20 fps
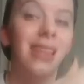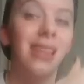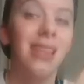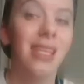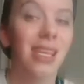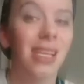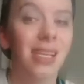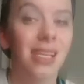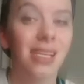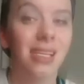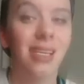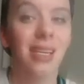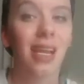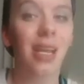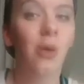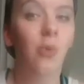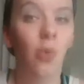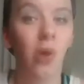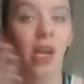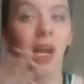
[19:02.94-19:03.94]
then,
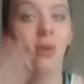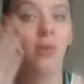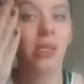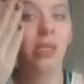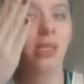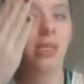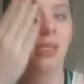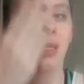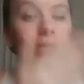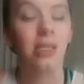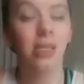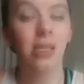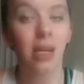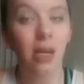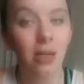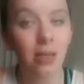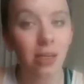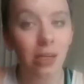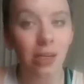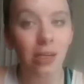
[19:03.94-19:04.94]
like when I was
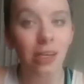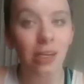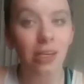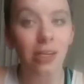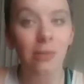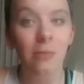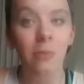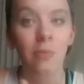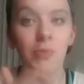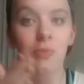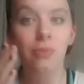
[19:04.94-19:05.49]
younger,